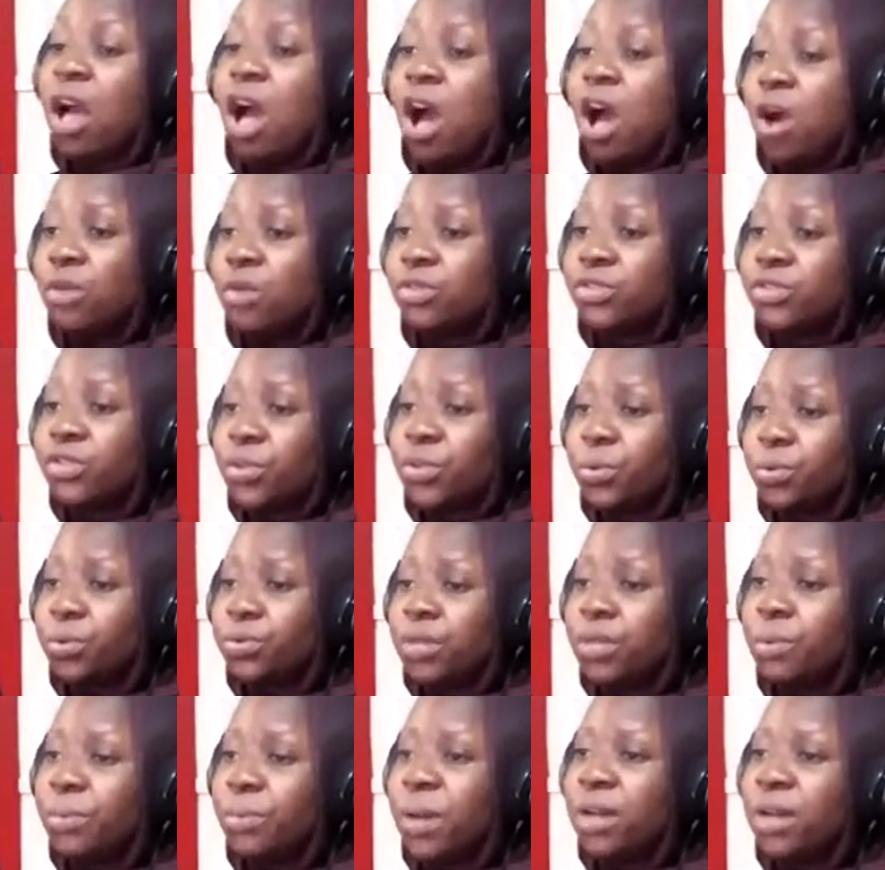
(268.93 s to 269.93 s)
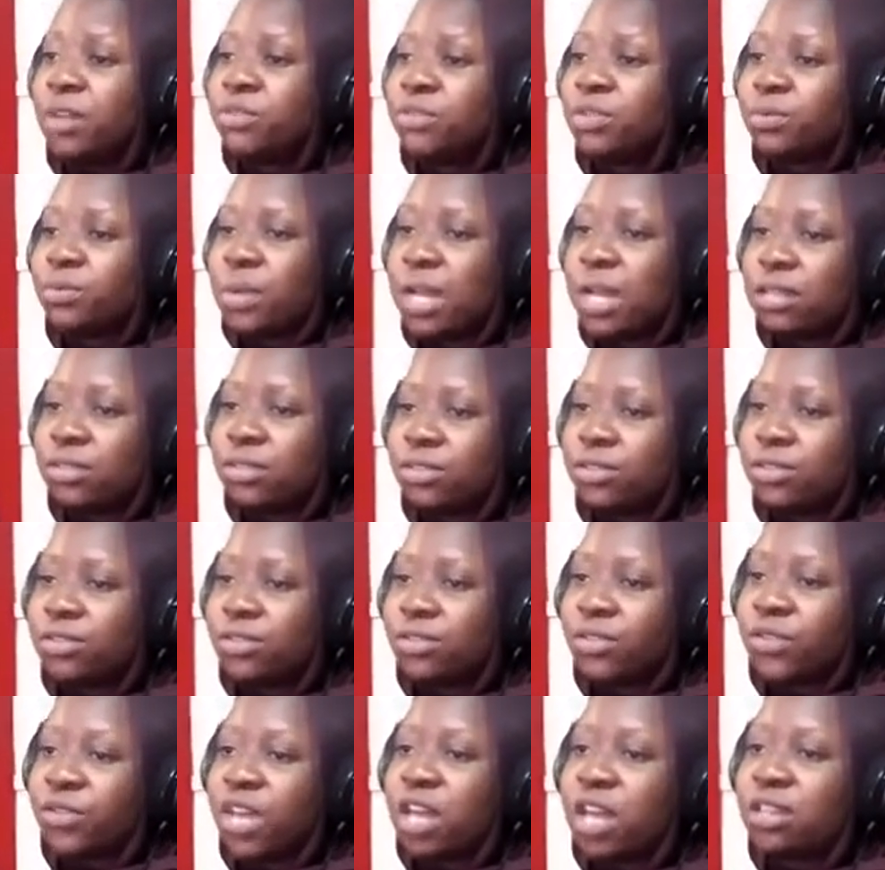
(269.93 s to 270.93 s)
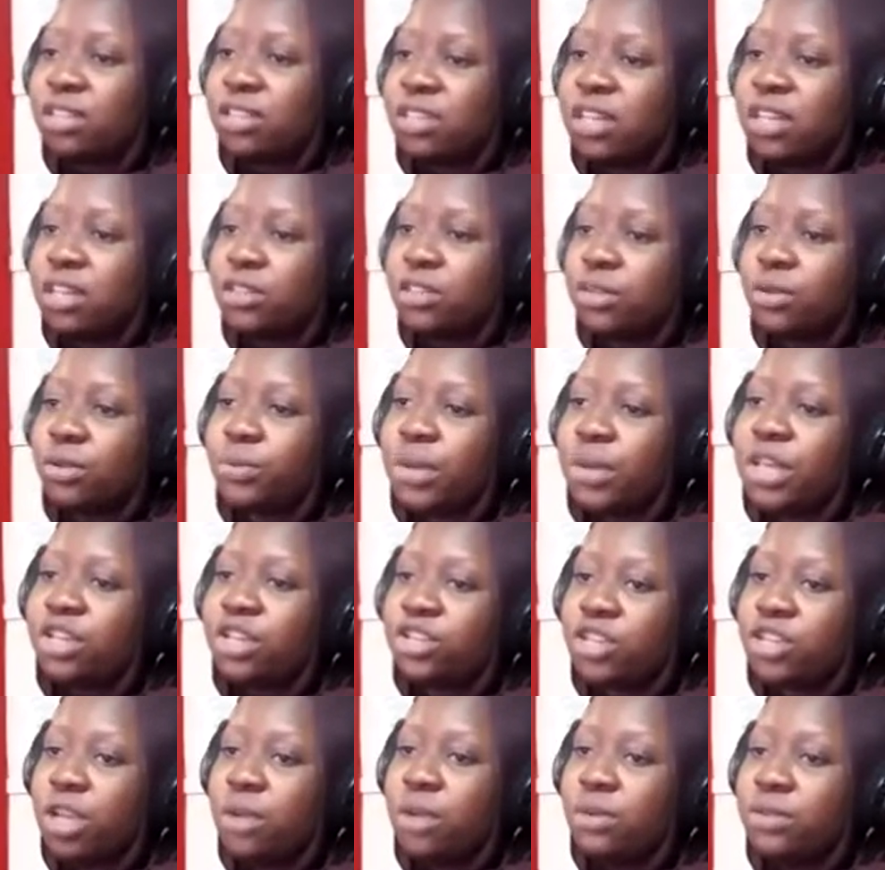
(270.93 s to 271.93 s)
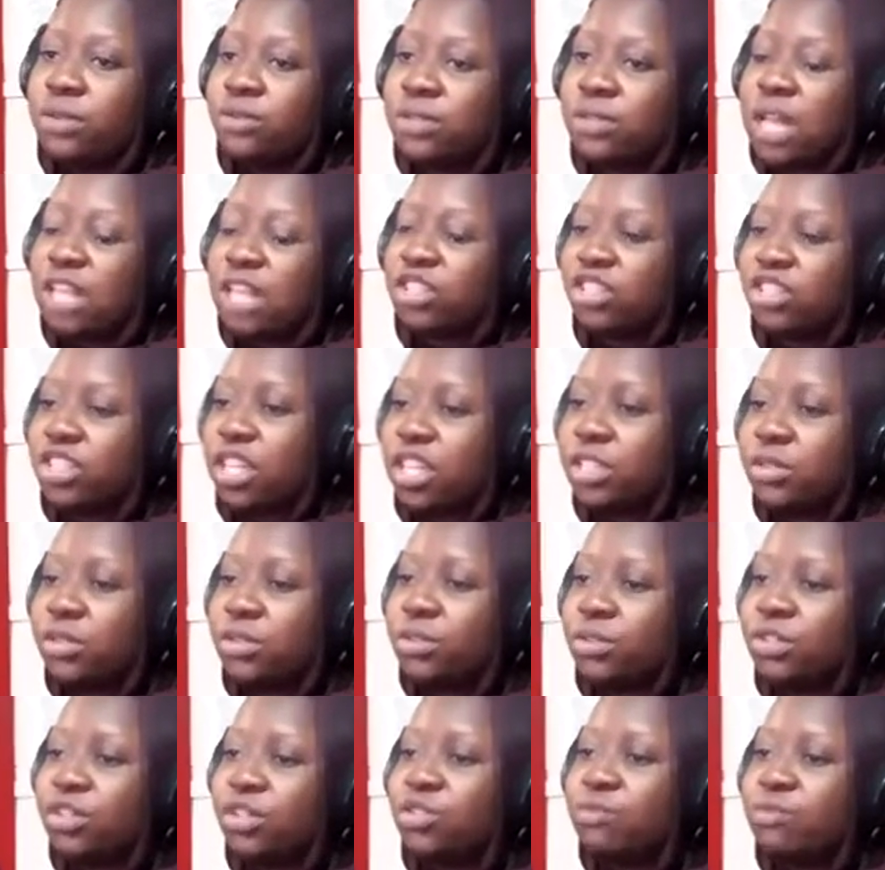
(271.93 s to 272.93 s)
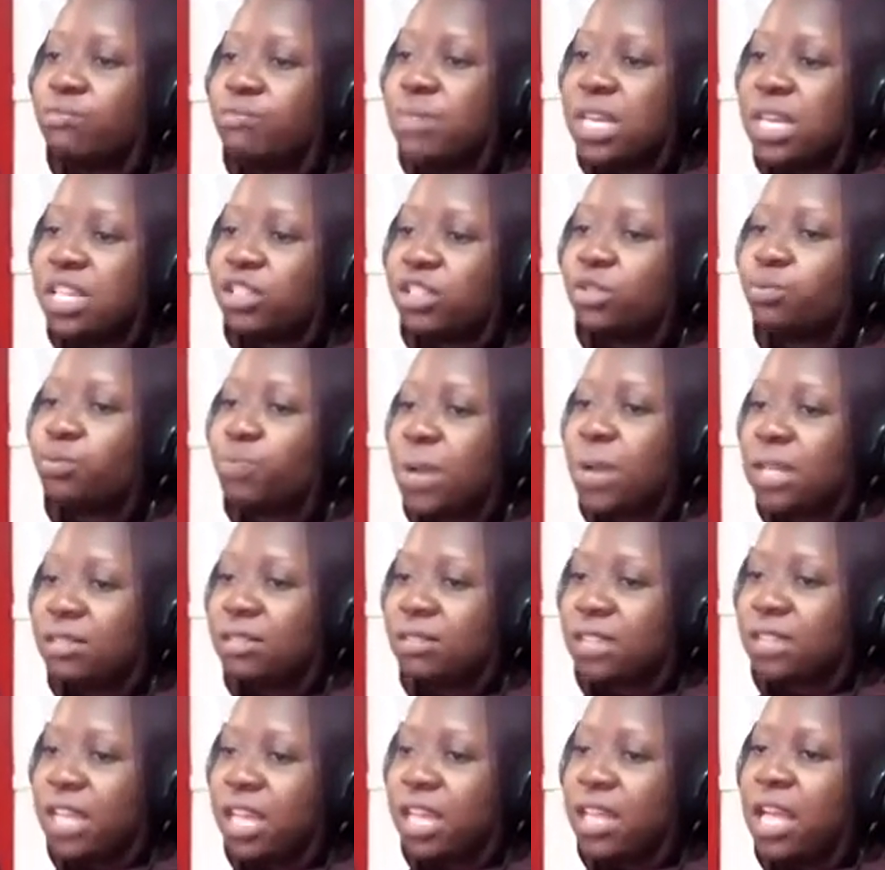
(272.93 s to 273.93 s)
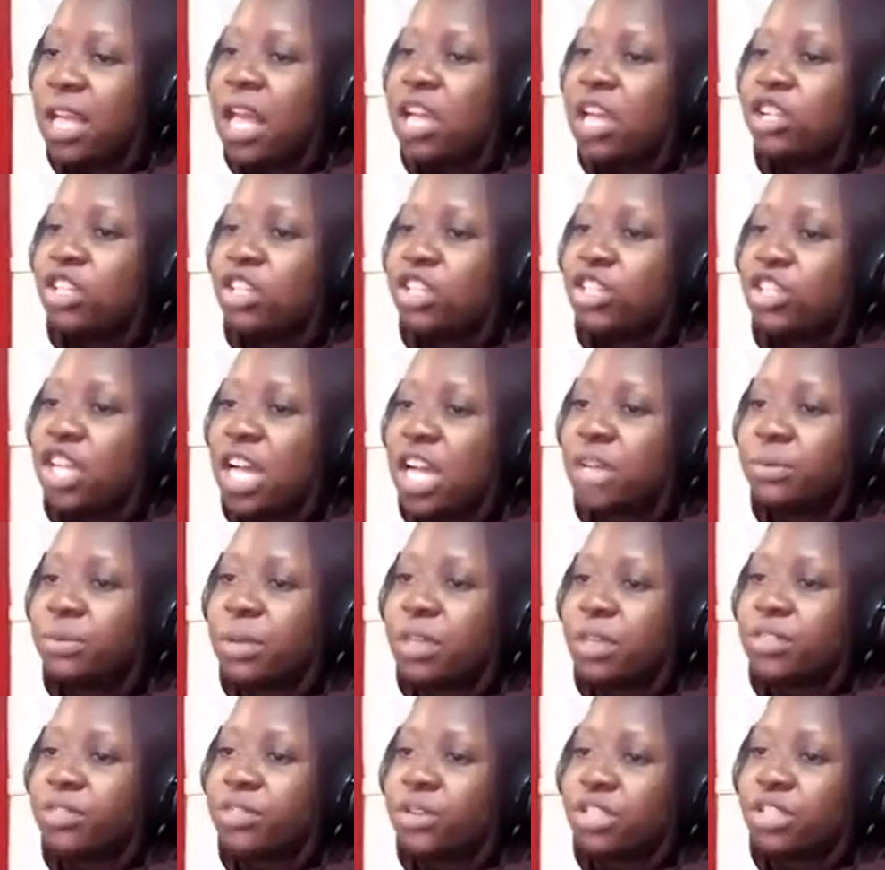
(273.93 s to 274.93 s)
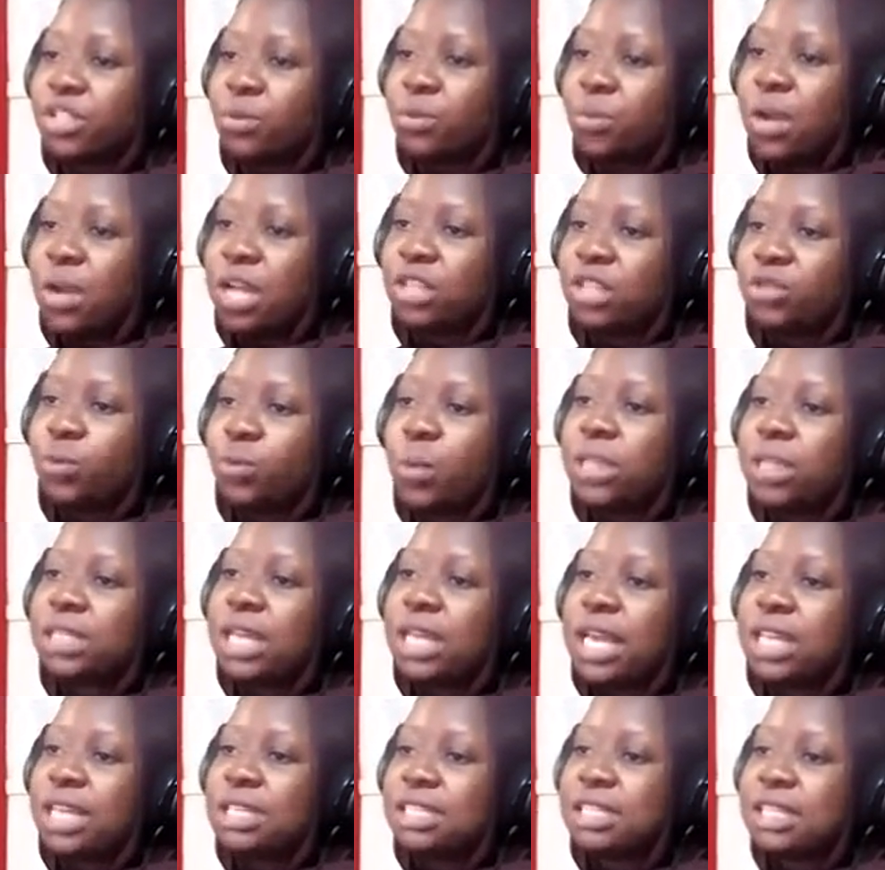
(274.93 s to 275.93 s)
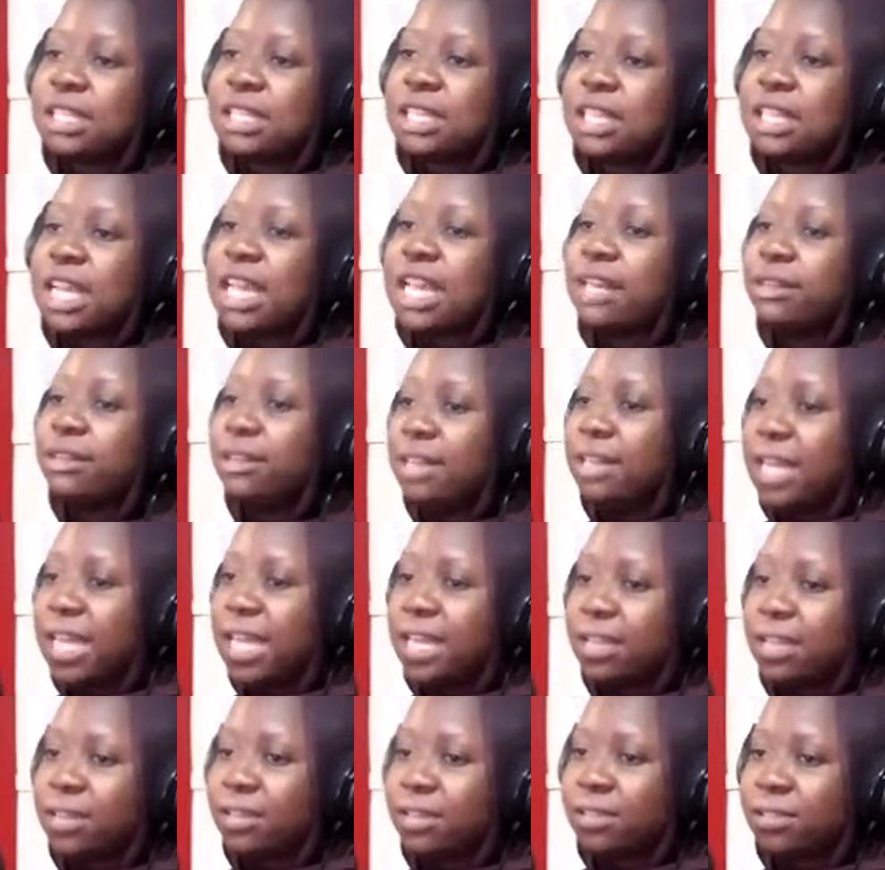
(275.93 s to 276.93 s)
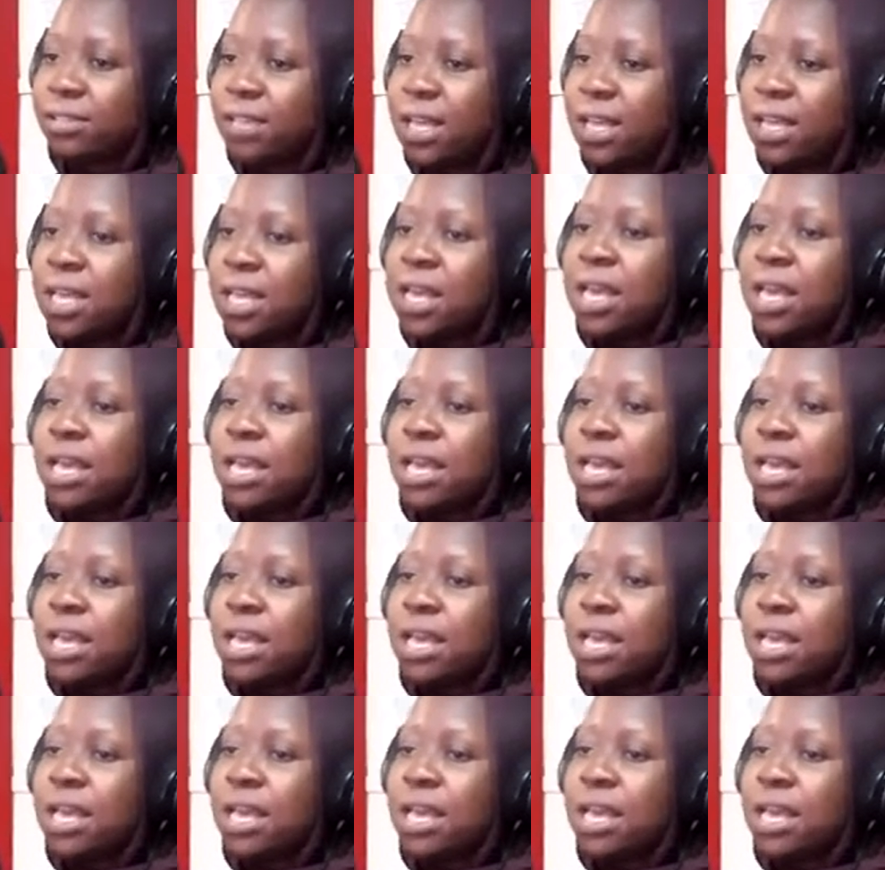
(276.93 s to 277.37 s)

Also, the Board of Directors of Continental Reinsurance are scheduled to meet on Wednesday, January 31, 2018 in Lagos.